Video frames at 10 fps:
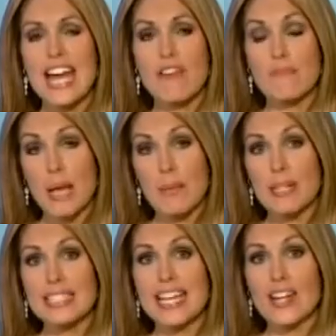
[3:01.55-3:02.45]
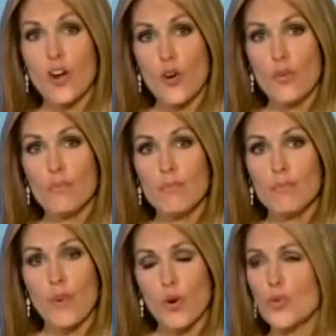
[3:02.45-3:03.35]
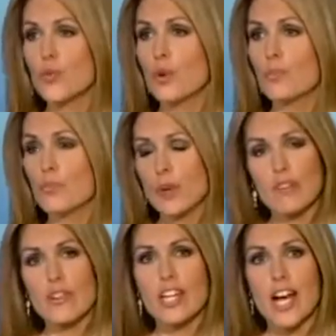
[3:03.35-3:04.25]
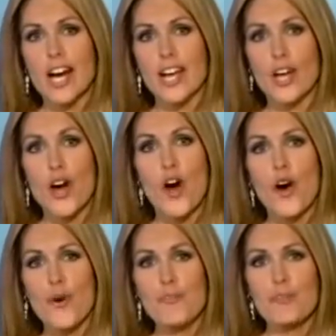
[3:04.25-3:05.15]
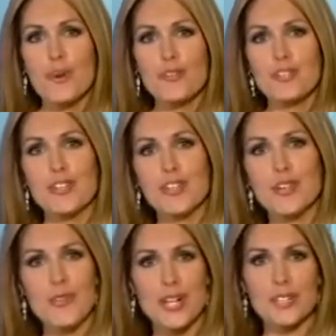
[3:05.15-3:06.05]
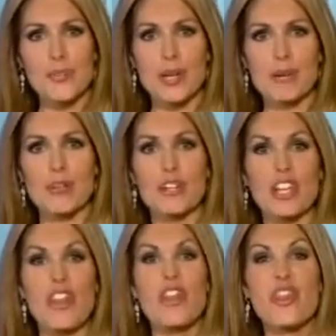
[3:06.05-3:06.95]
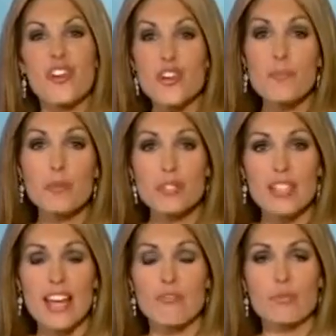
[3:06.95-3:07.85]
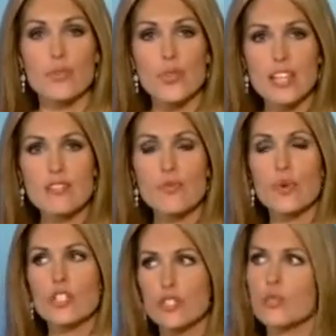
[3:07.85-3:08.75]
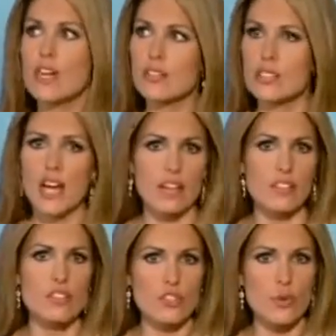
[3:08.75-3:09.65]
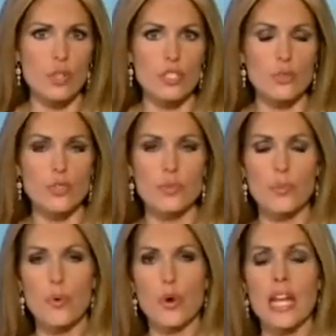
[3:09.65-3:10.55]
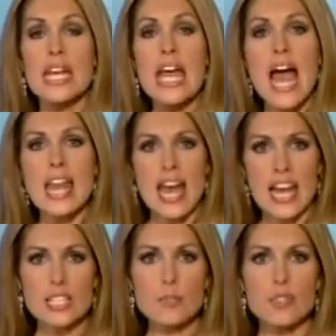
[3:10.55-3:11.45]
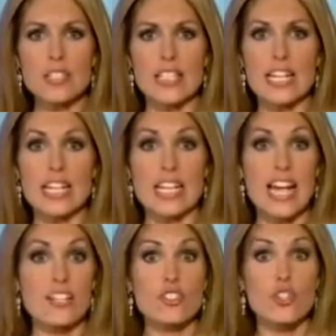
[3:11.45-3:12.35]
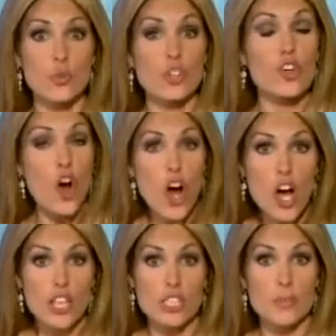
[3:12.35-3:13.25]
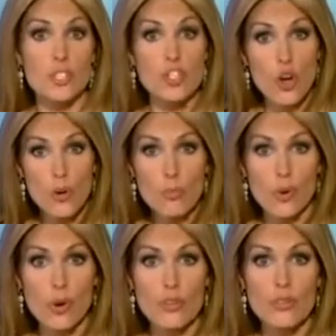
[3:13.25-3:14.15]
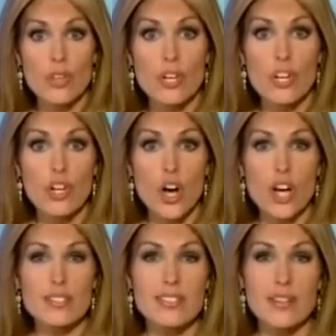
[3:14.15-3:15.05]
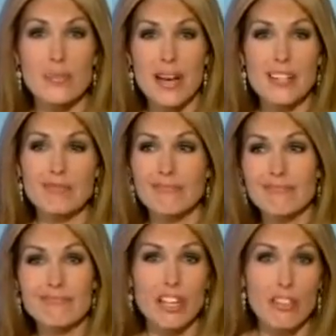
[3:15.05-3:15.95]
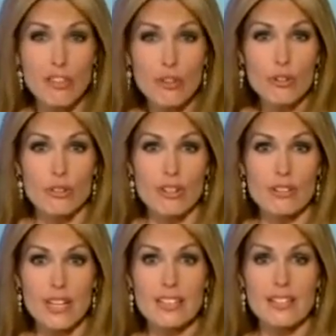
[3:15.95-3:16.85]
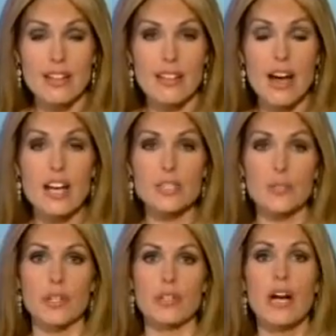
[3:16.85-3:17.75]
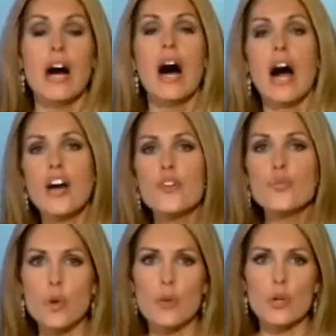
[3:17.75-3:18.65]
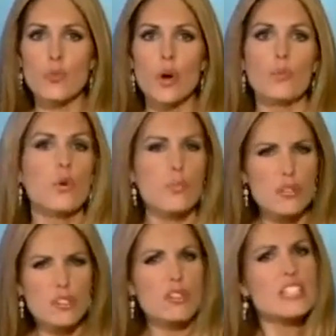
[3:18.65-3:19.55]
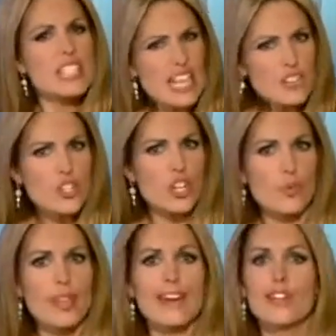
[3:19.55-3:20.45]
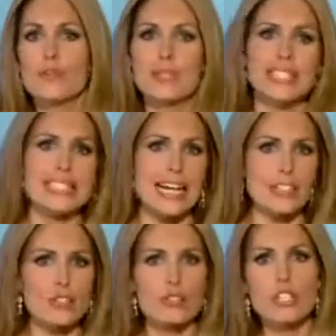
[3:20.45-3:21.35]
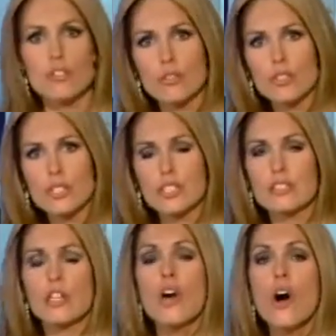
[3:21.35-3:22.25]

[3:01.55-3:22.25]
to have babies at home. Oh, you are braver than I. Home births in the U.S. went up nearly 30% from 2004 to 2009. This is according to a new report. And experts think it has to do with the cost, because home birth costs about a third less than in the hospital. Other women want more personal attention without, you know, busy doctors and nurses.